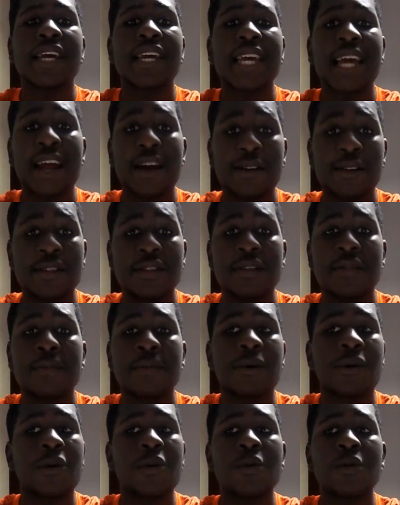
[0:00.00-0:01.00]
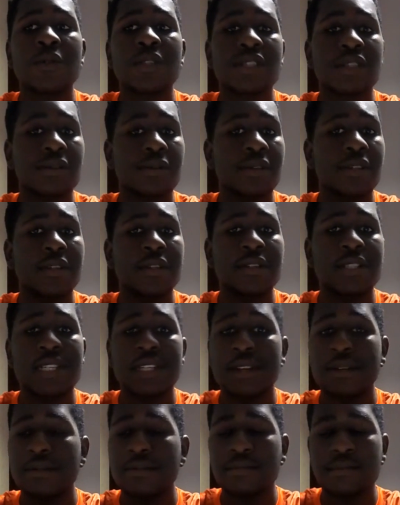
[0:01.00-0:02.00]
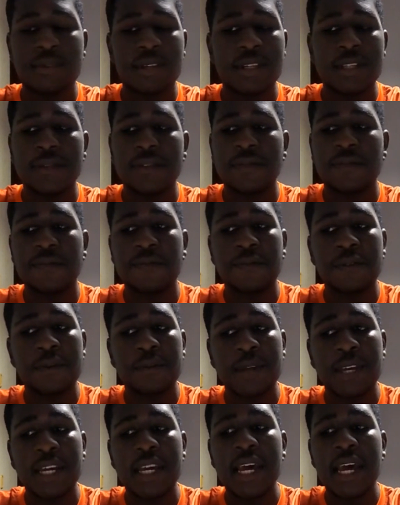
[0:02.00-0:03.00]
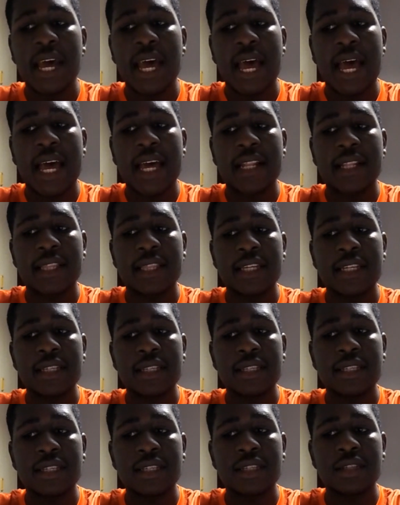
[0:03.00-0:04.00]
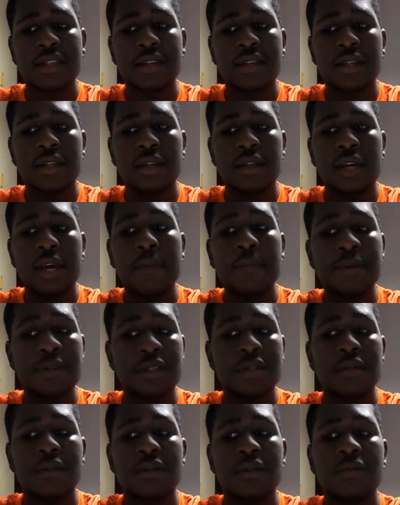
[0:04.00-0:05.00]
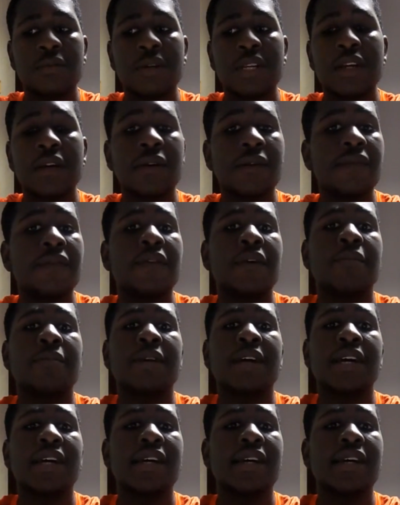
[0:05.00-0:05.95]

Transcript: character of the whole series for me, and this episode really confirmed that.